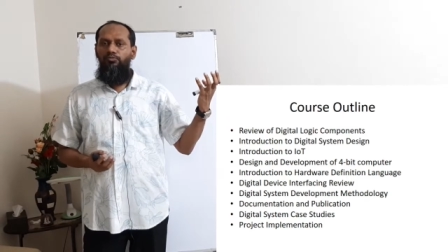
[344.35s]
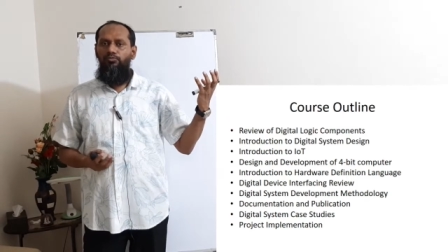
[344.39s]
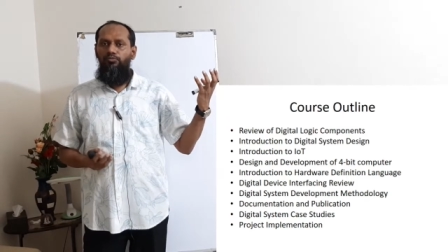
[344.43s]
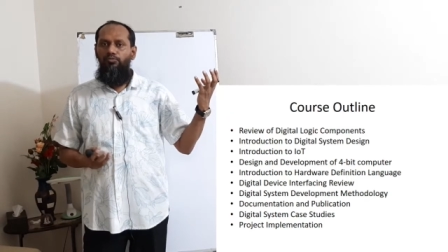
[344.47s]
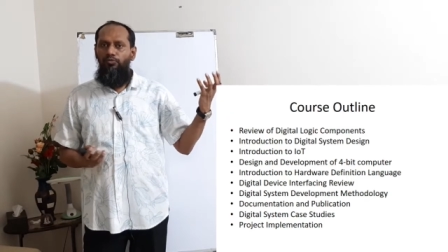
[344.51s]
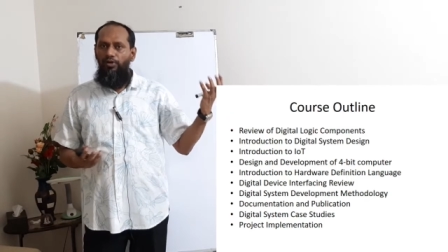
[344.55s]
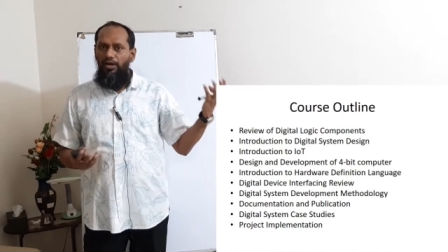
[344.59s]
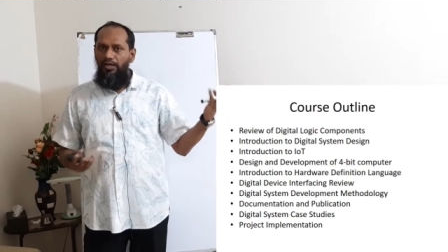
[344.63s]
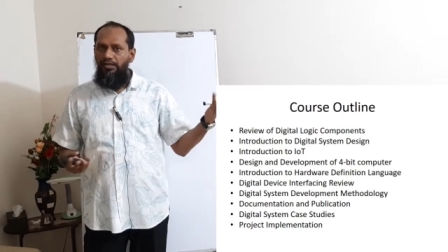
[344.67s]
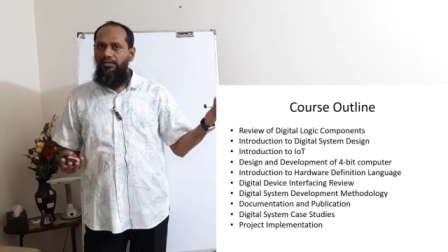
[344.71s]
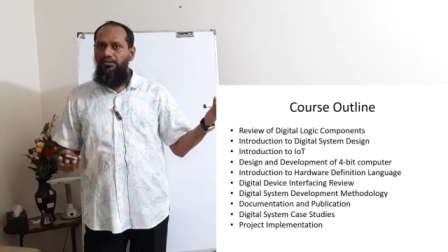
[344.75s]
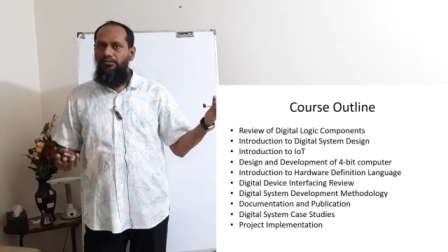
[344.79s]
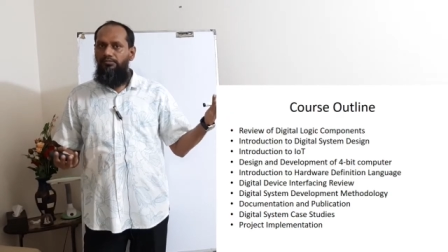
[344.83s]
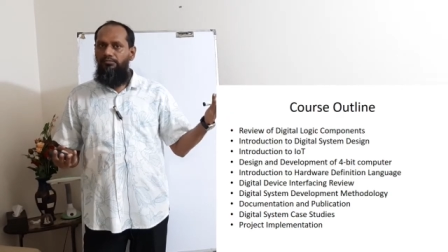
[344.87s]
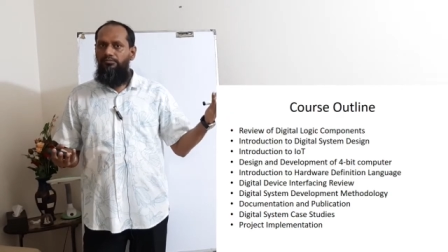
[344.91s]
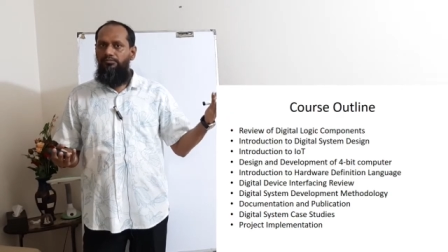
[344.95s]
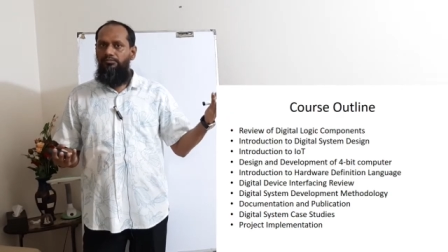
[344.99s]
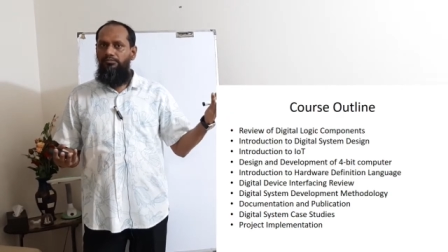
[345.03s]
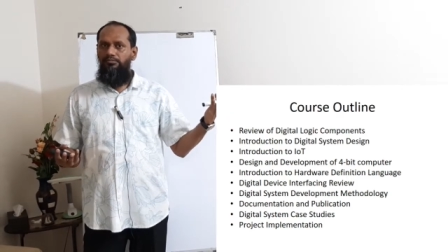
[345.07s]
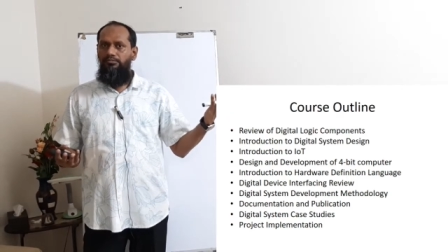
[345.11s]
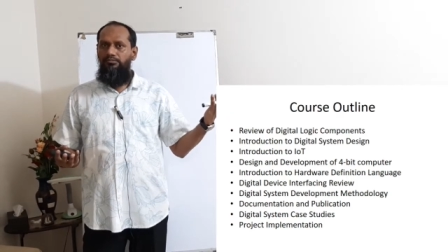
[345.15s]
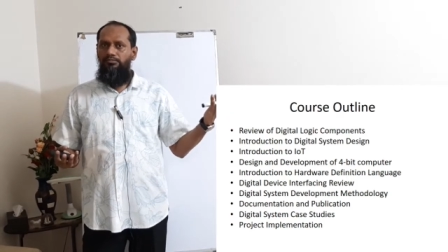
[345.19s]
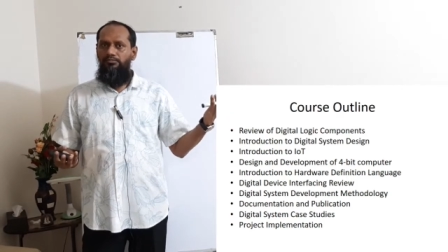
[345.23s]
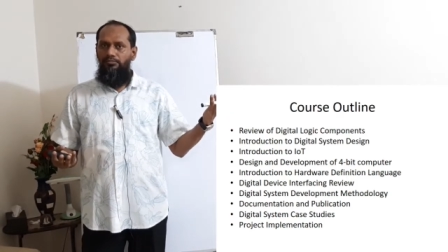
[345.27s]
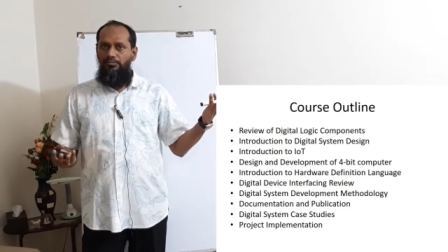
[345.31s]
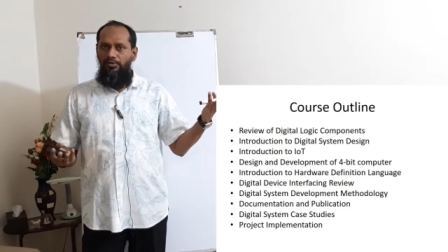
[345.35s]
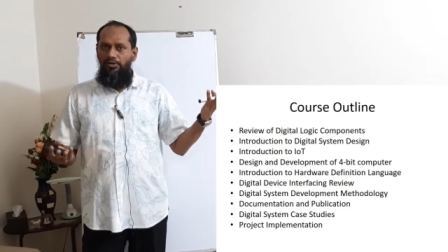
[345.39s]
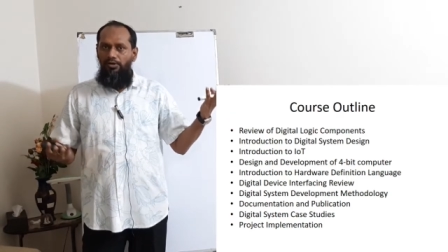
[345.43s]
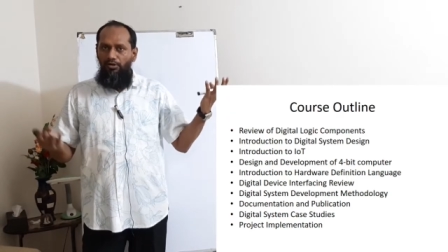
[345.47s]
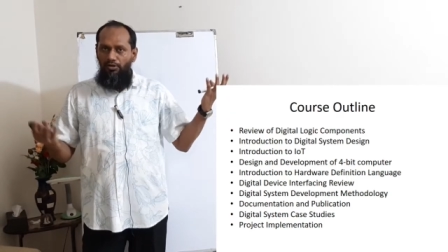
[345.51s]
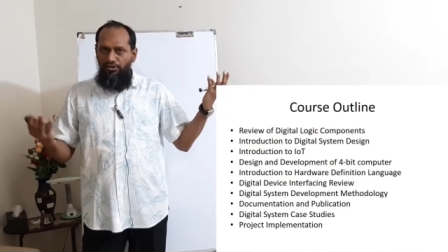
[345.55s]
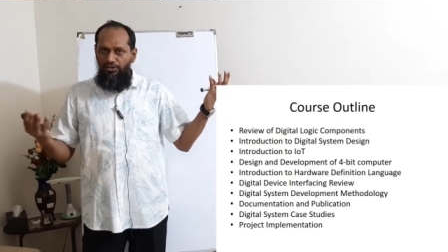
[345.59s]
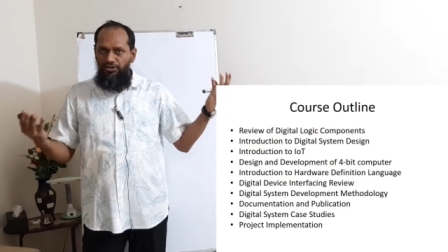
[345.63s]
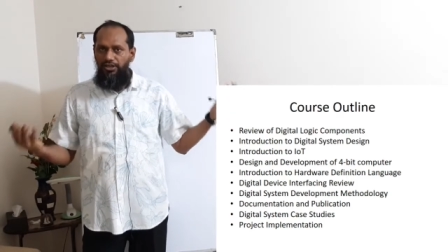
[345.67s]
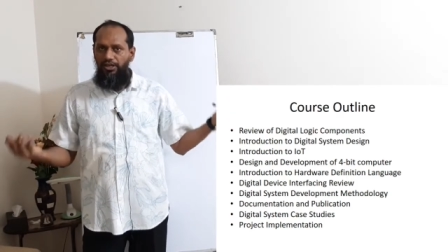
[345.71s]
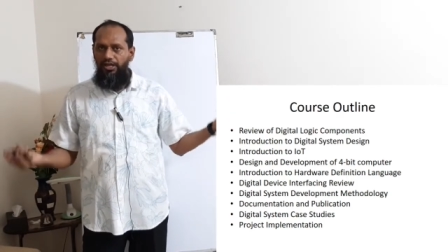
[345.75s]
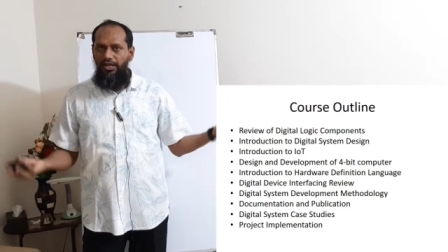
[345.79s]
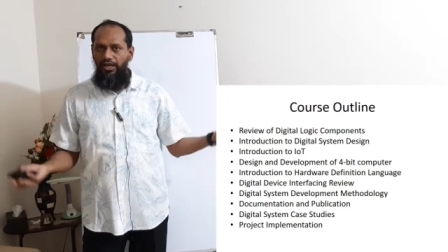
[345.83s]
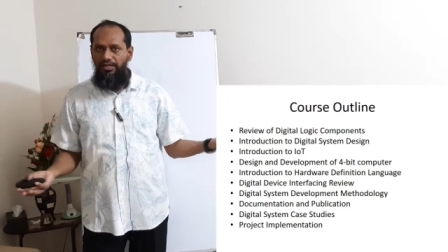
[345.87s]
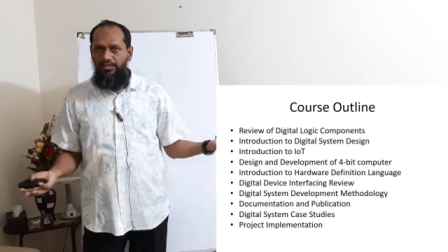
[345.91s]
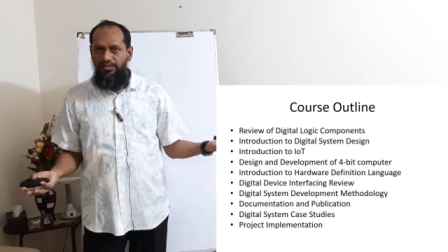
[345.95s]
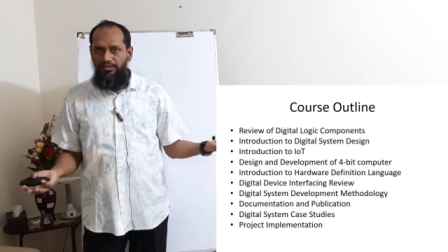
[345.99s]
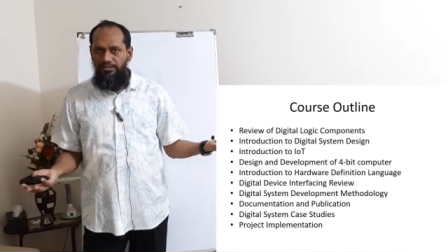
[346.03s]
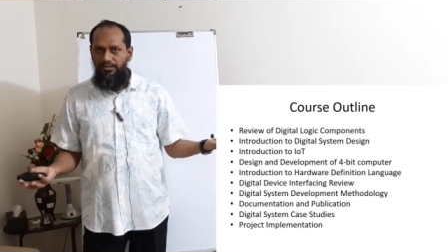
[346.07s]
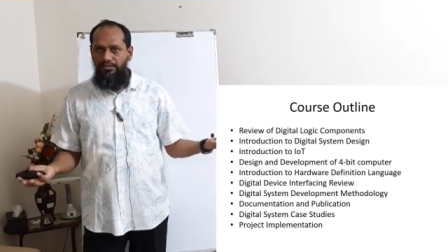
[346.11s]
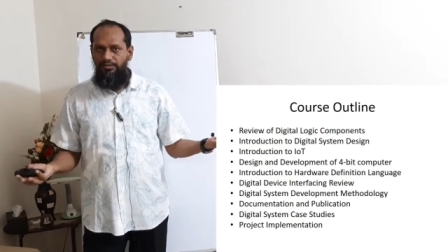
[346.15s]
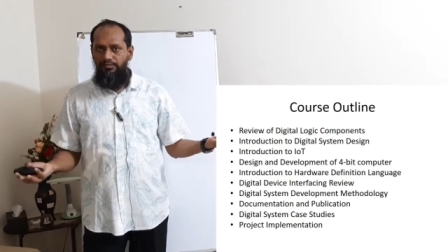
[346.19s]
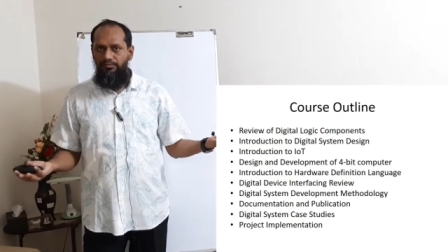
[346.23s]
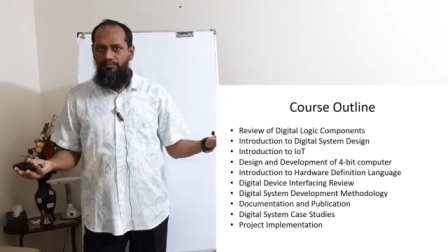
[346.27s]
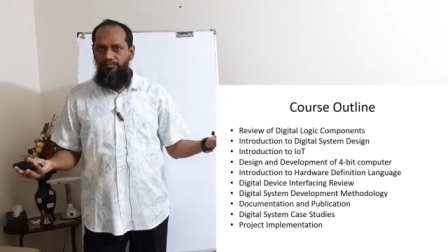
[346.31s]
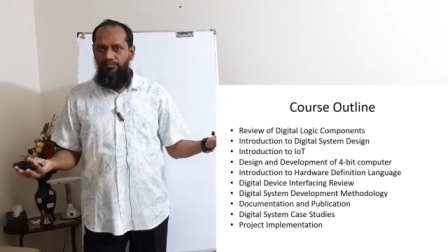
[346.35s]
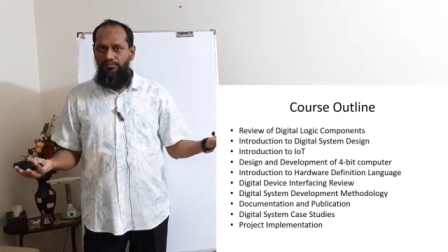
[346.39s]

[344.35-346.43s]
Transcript: What? Logic gates.